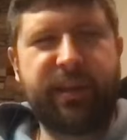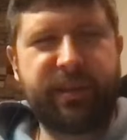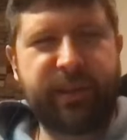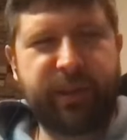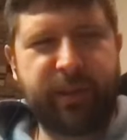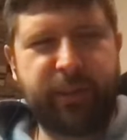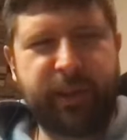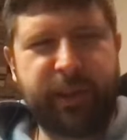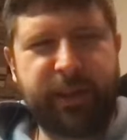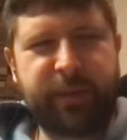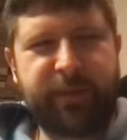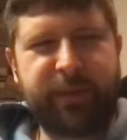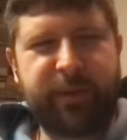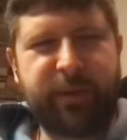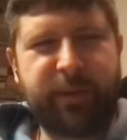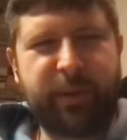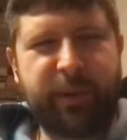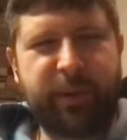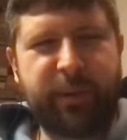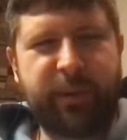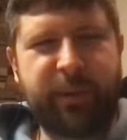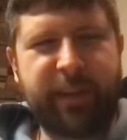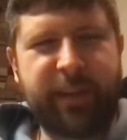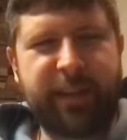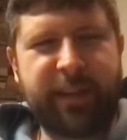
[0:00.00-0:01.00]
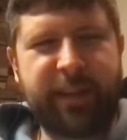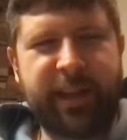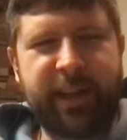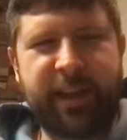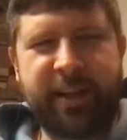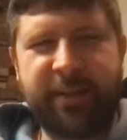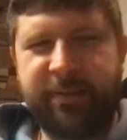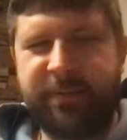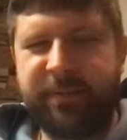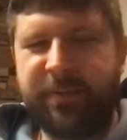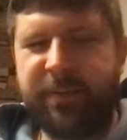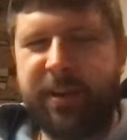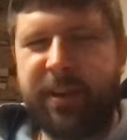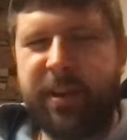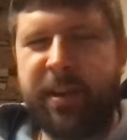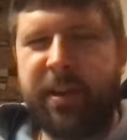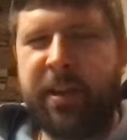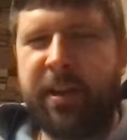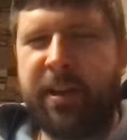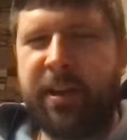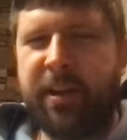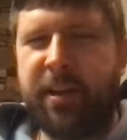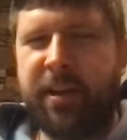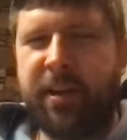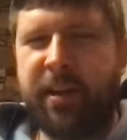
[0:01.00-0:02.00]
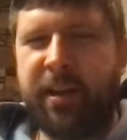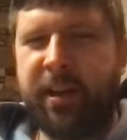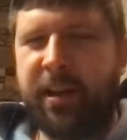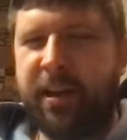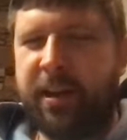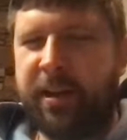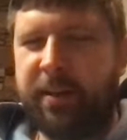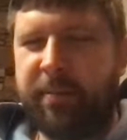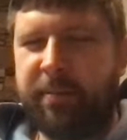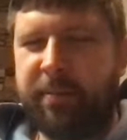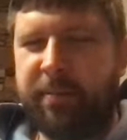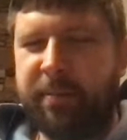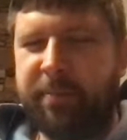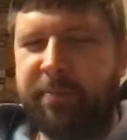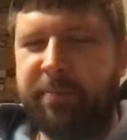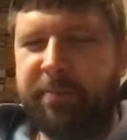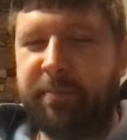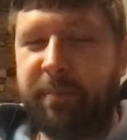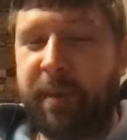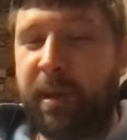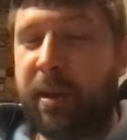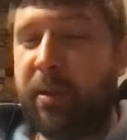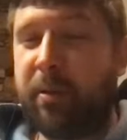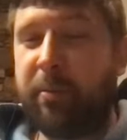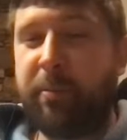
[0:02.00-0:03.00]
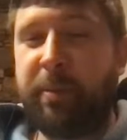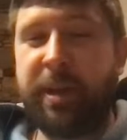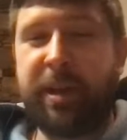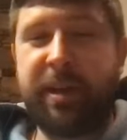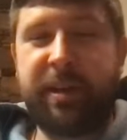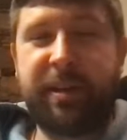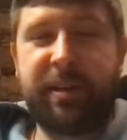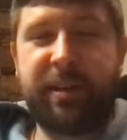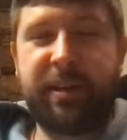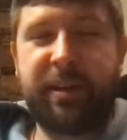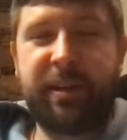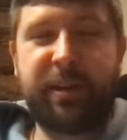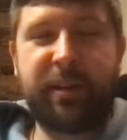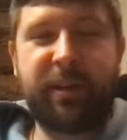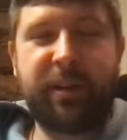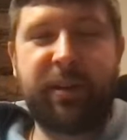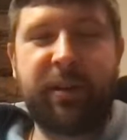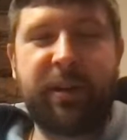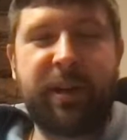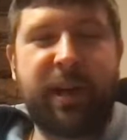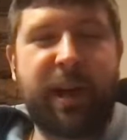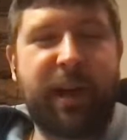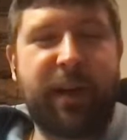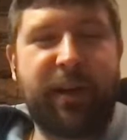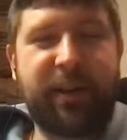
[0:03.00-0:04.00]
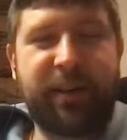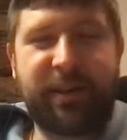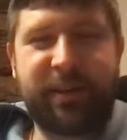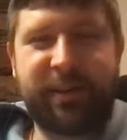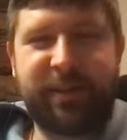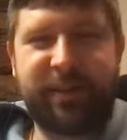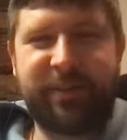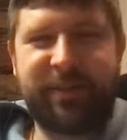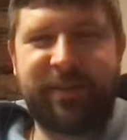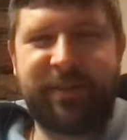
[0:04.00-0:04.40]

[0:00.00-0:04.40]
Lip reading: so much for joining me today. May you be in good health.